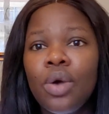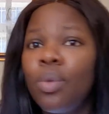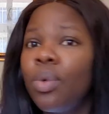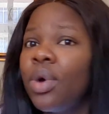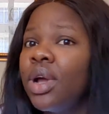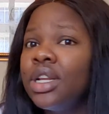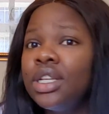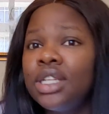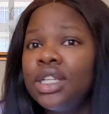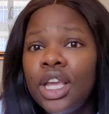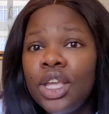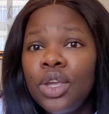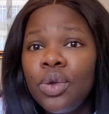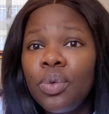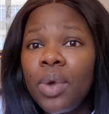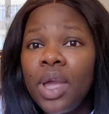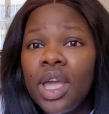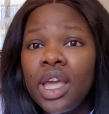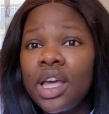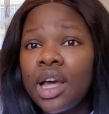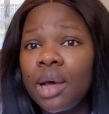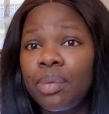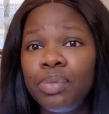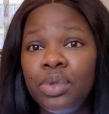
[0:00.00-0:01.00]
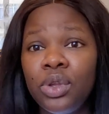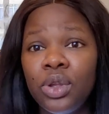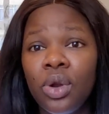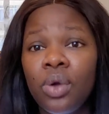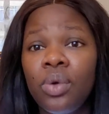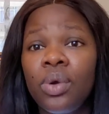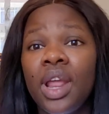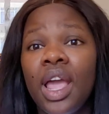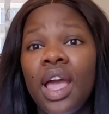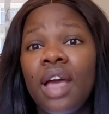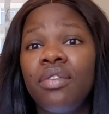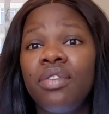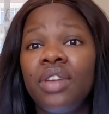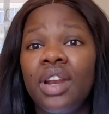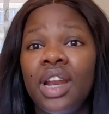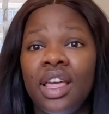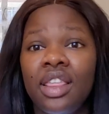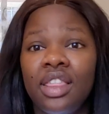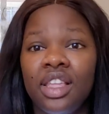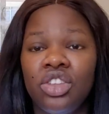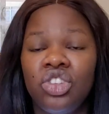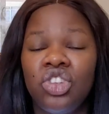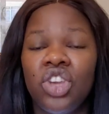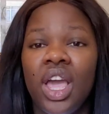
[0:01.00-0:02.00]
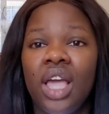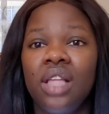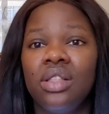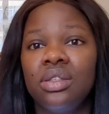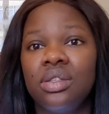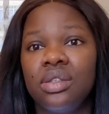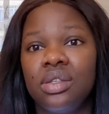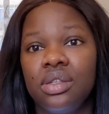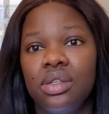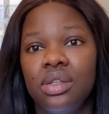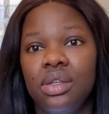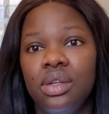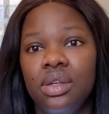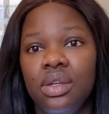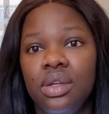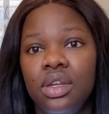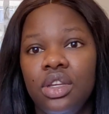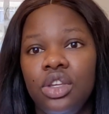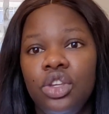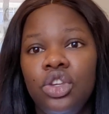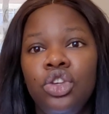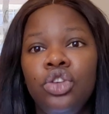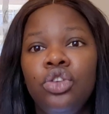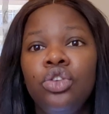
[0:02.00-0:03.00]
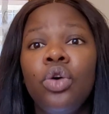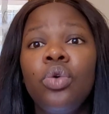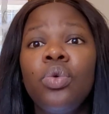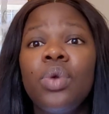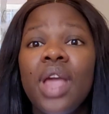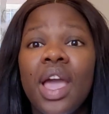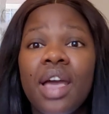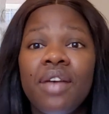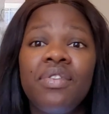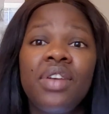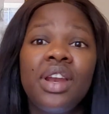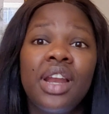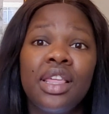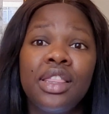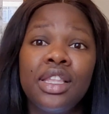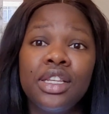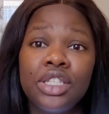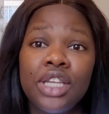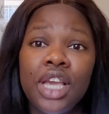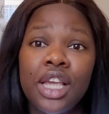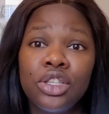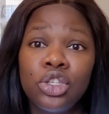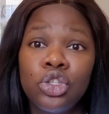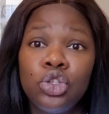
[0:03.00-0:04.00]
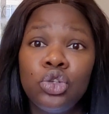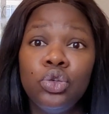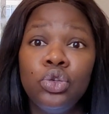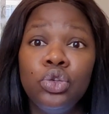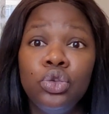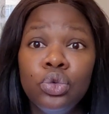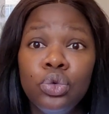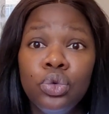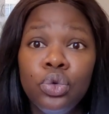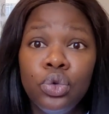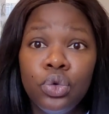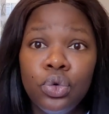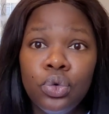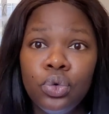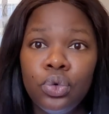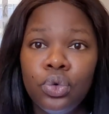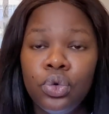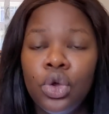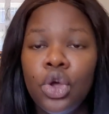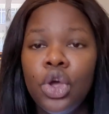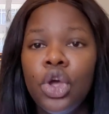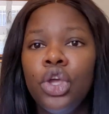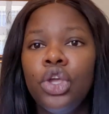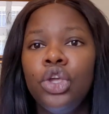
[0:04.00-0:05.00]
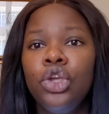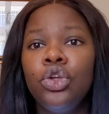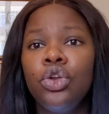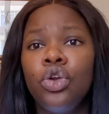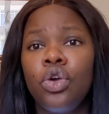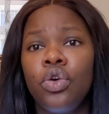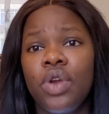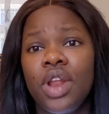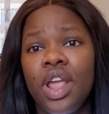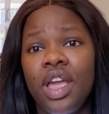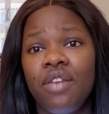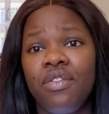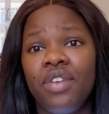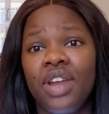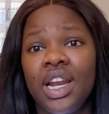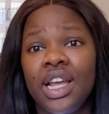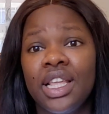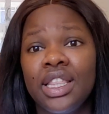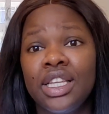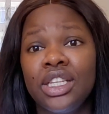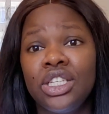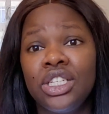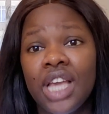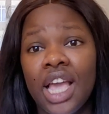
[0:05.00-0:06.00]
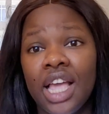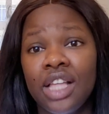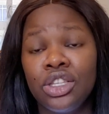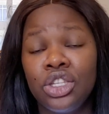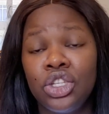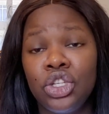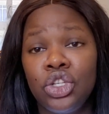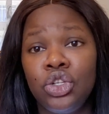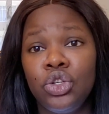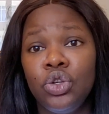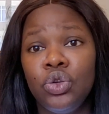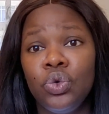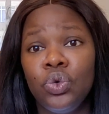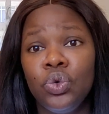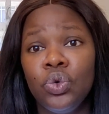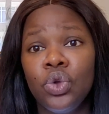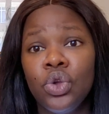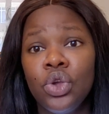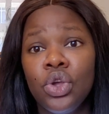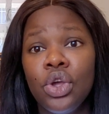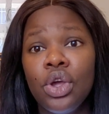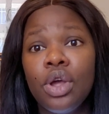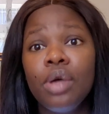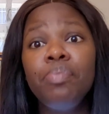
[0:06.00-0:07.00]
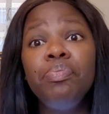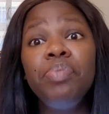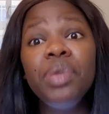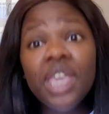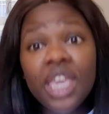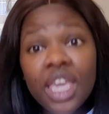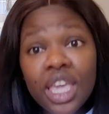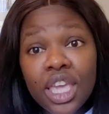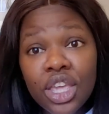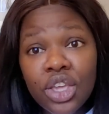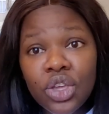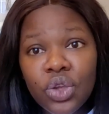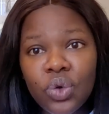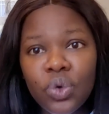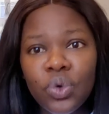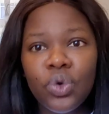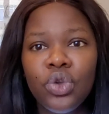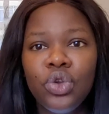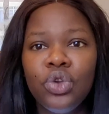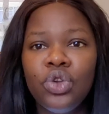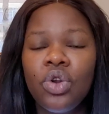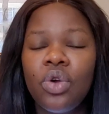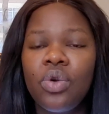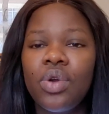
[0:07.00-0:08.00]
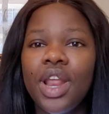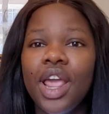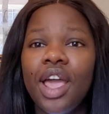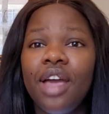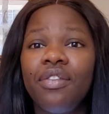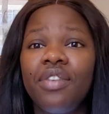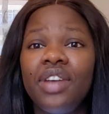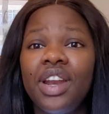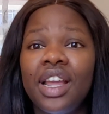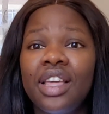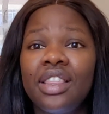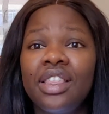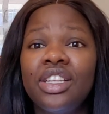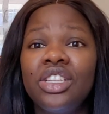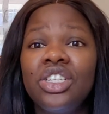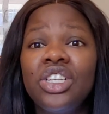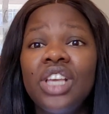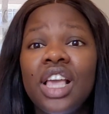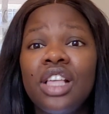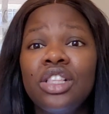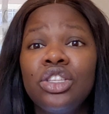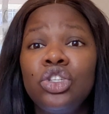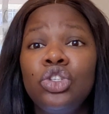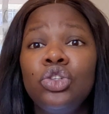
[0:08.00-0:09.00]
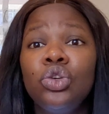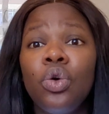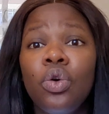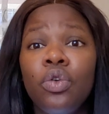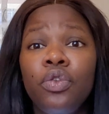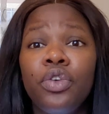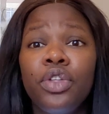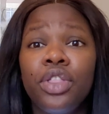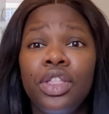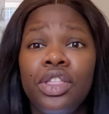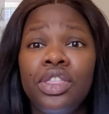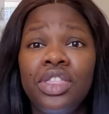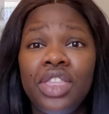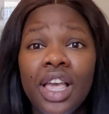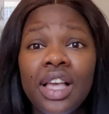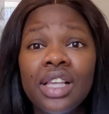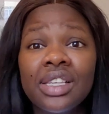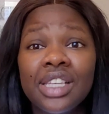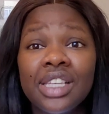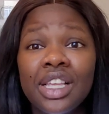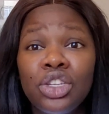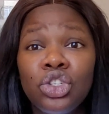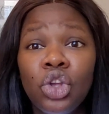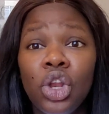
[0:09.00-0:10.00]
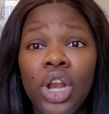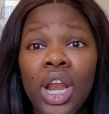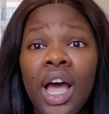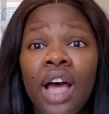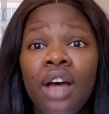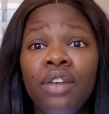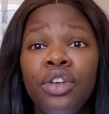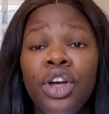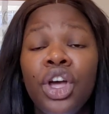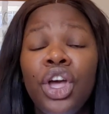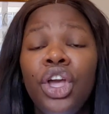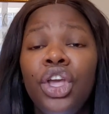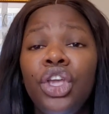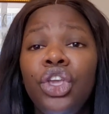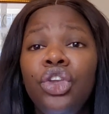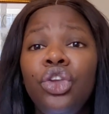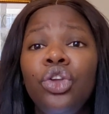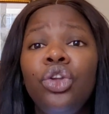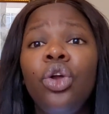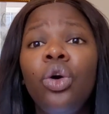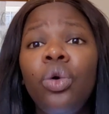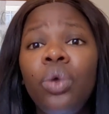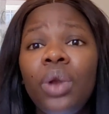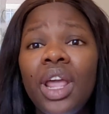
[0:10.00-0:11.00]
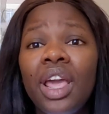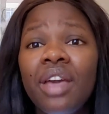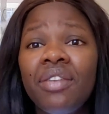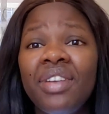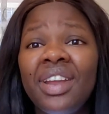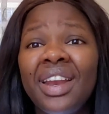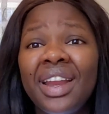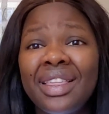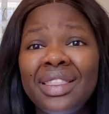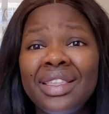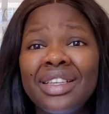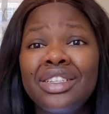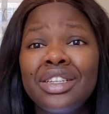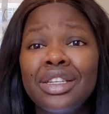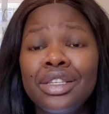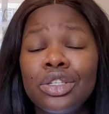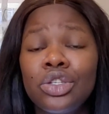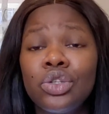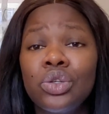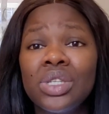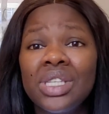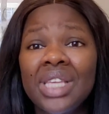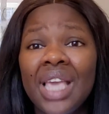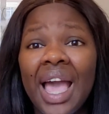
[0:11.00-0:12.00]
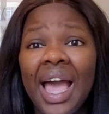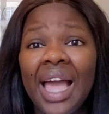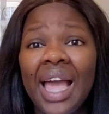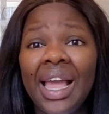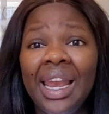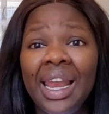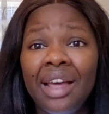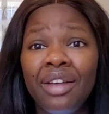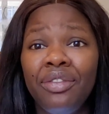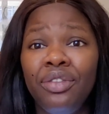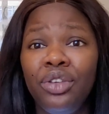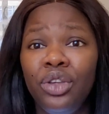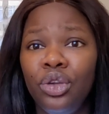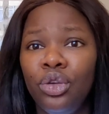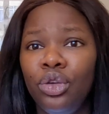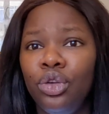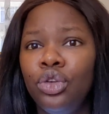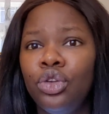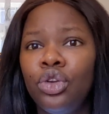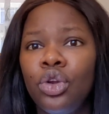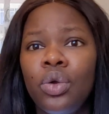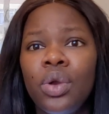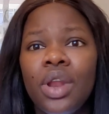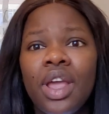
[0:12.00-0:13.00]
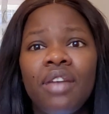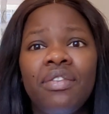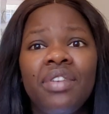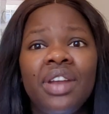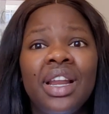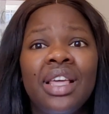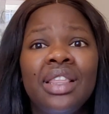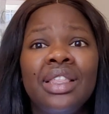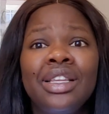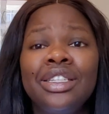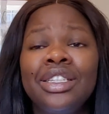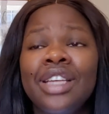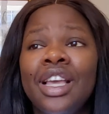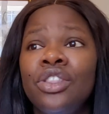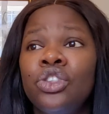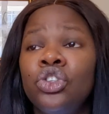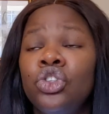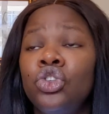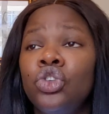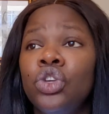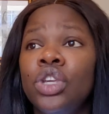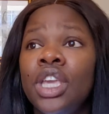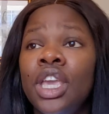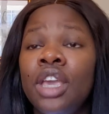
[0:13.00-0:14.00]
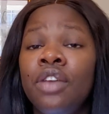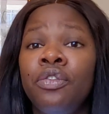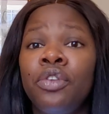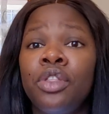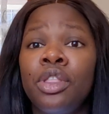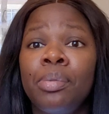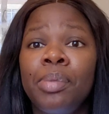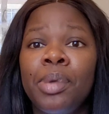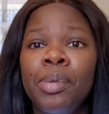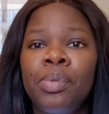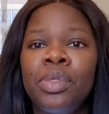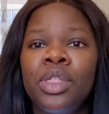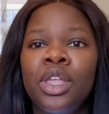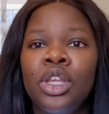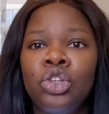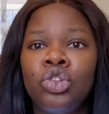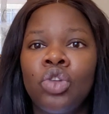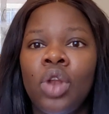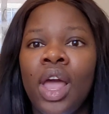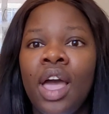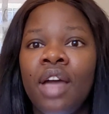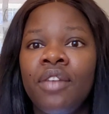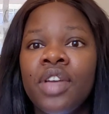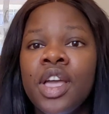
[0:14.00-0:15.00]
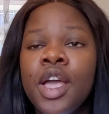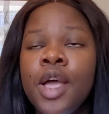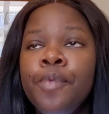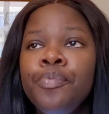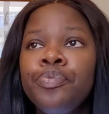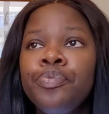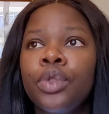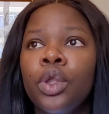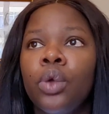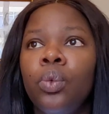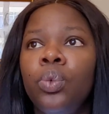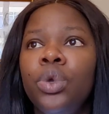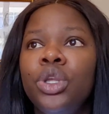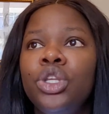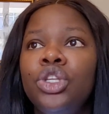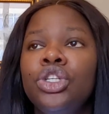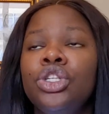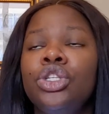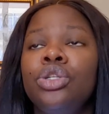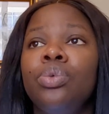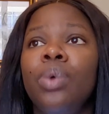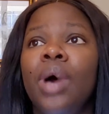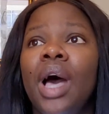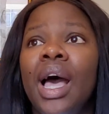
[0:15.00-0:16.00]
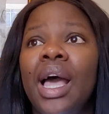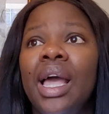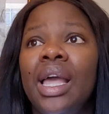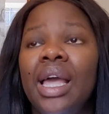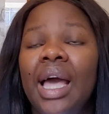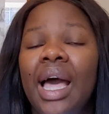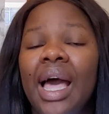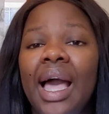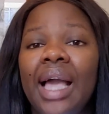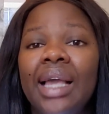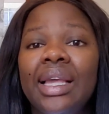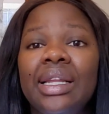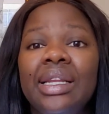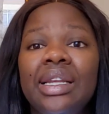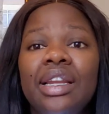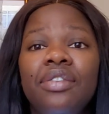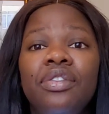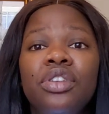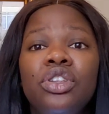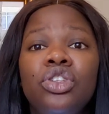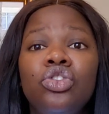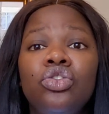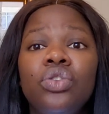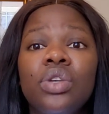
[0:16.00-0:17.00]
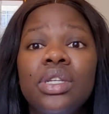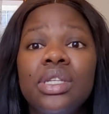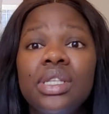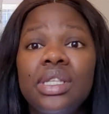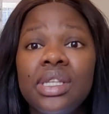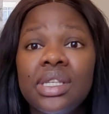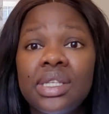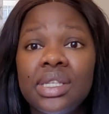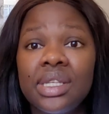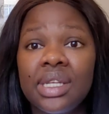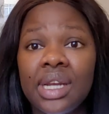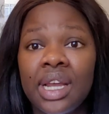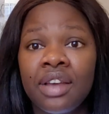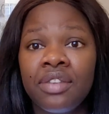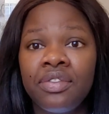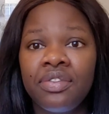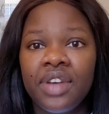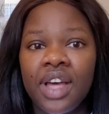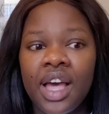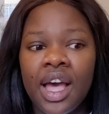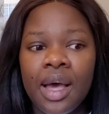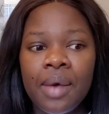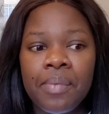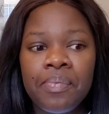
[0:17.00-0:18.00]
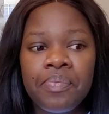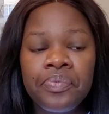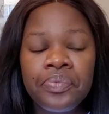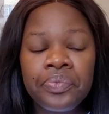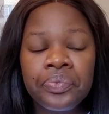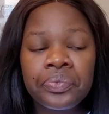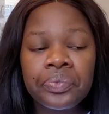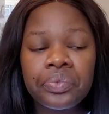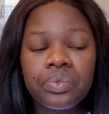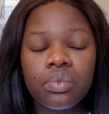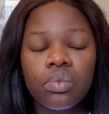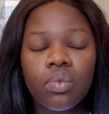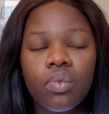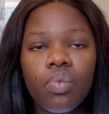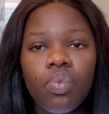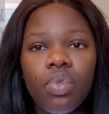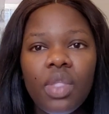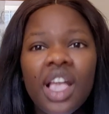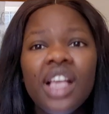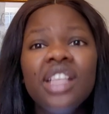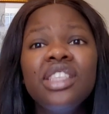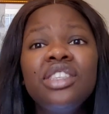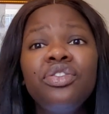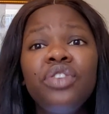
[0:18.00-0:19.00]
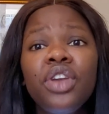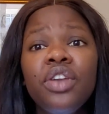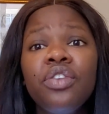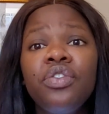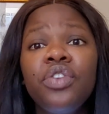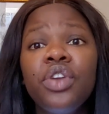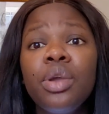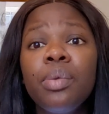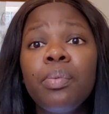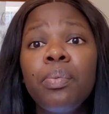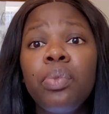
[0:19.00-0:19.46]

One day you wake up, you don't have another chance. You don't have another chance to do you. You don't have another chance to be you. You don't have another chance to go for the things that you love. You don't have another chance to say, I love you. You don't have another chance to care for the people that you love which is why I can never stress this enough. Um, it's very, very